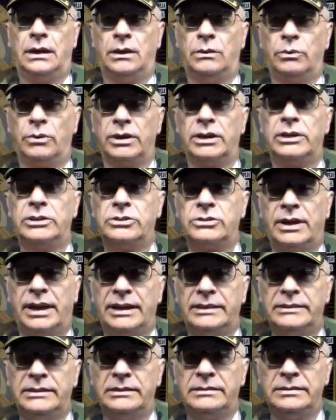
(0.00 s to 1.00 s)
We're going to try
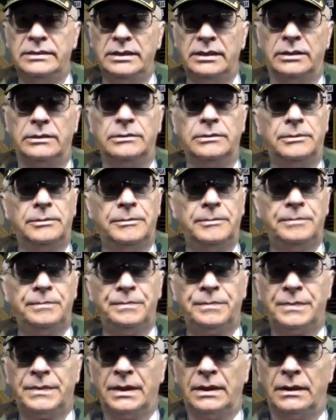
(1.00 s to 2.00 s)
it this year.
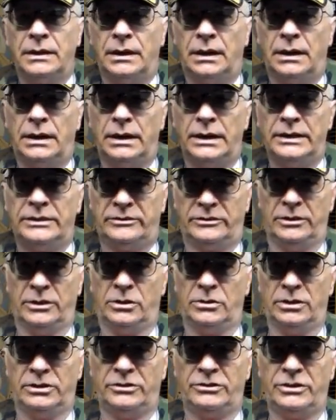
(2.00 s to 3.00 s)
Of
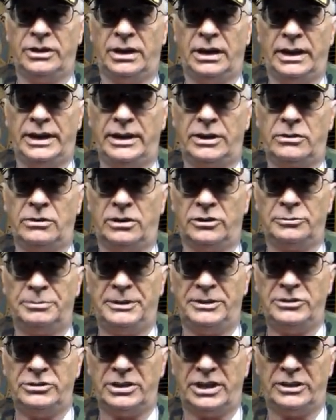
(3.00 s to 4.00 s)
course, it's going to lay across
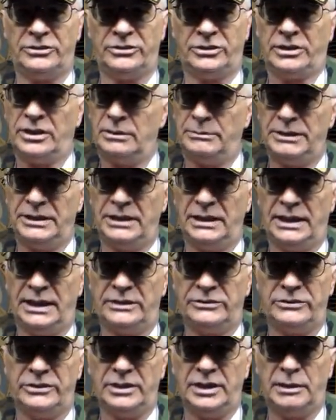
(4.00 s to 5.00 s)
my chest. It's going to be the
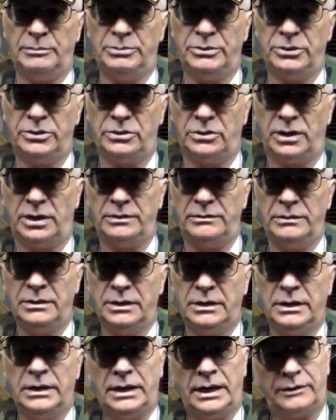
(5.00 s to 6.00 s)
last thing I put on
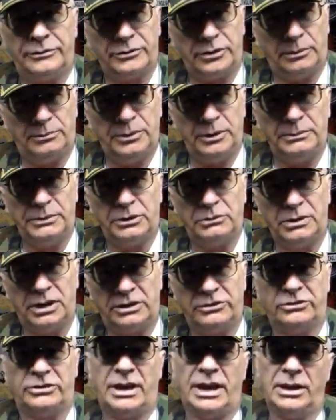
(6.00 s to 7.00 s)
after I put my
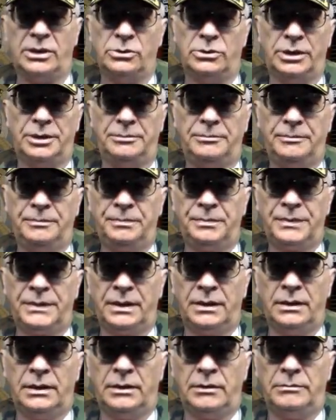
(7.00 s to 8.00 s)
rucksack on.
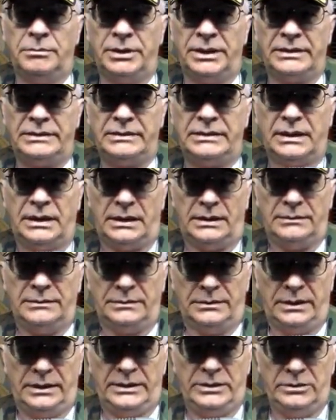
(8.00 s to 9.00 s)
But
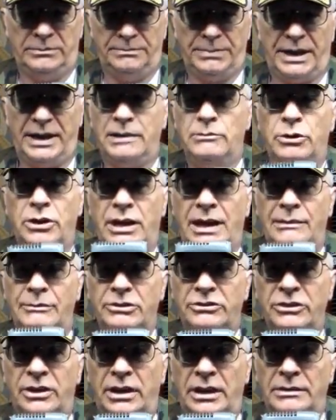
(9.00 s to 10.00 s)
you buy them on
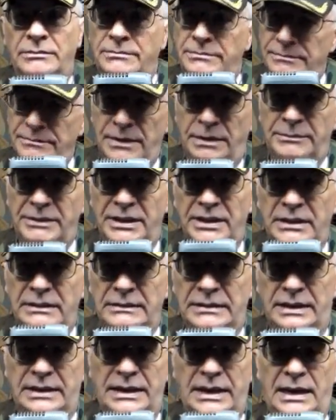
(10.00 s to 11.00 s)
Amazon. I'm not going
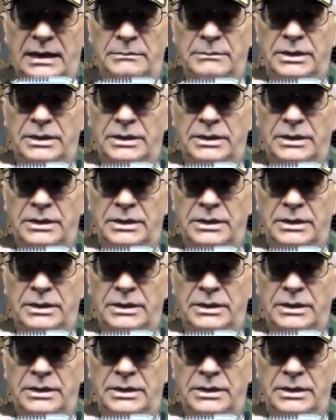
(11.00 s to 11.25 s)
to tell you how